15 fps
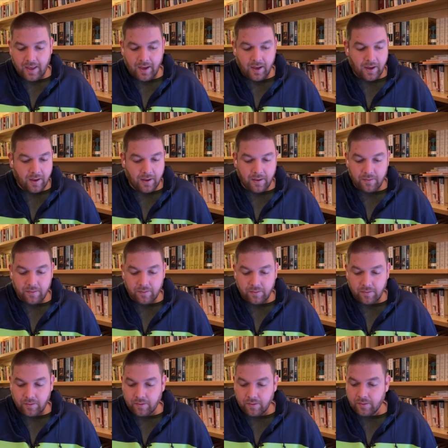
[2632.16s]
Uh,
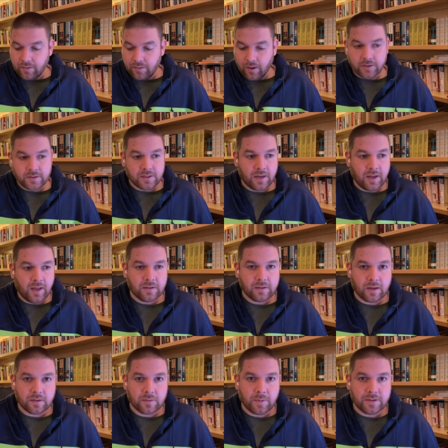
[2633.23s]
and on Sunday, I
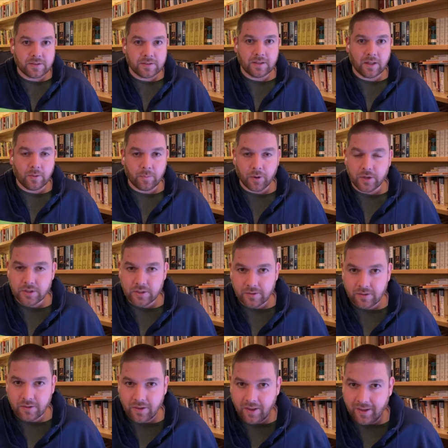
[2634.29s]
talked about
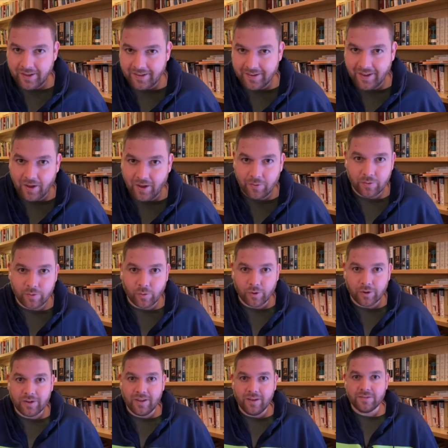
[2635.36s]
celebration and how the
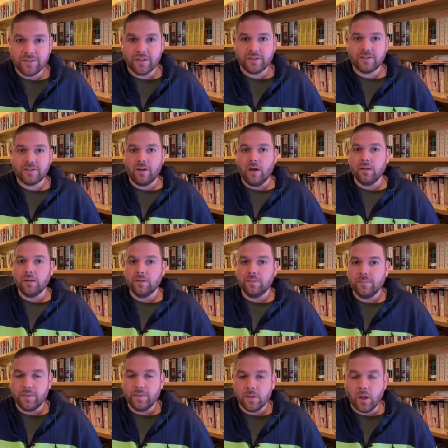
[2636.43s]
Lord gives us a, uh,
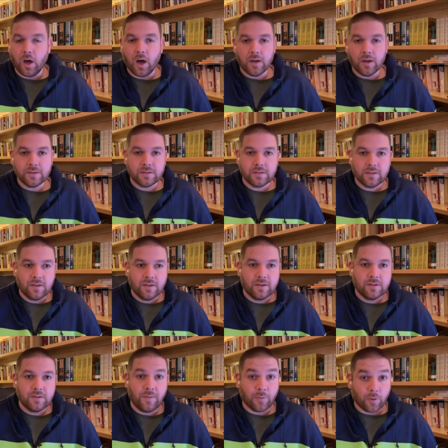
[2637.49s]
the laws
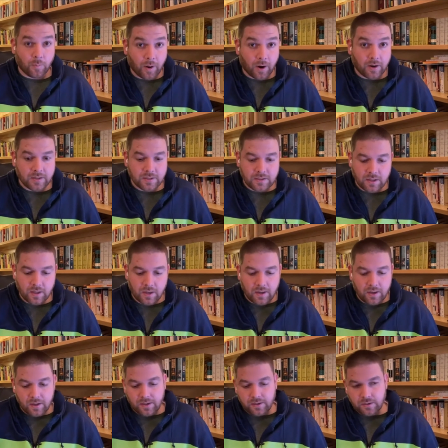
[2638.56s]
to throw parties.
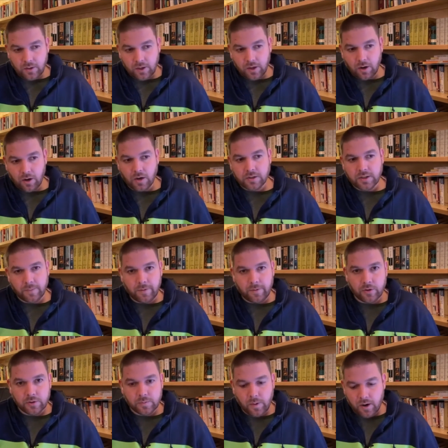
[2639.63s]
So here are some of
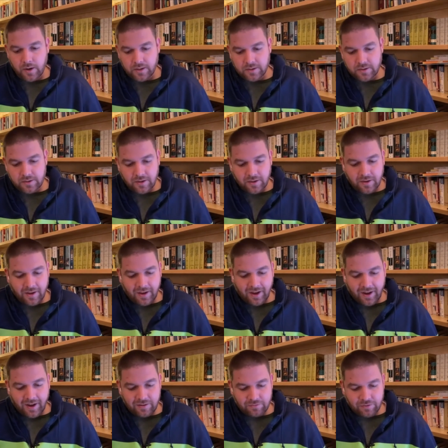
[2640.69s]
those parties
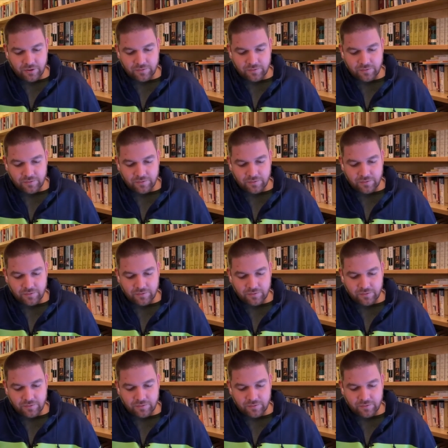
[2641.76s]
uh, in